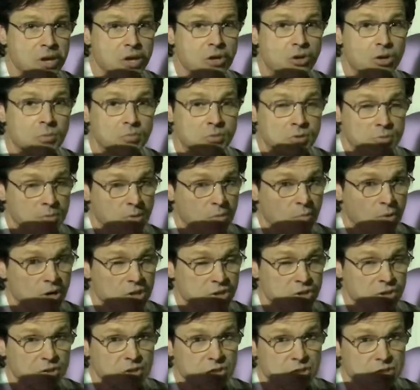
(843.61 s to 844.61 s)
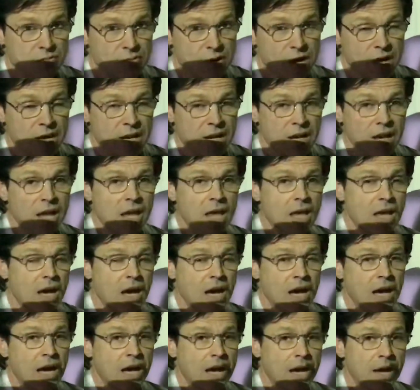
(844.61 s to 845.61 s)
groups will be watching this right
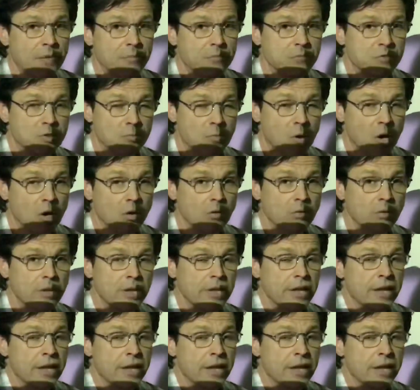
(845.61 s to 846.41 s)
tomorrow.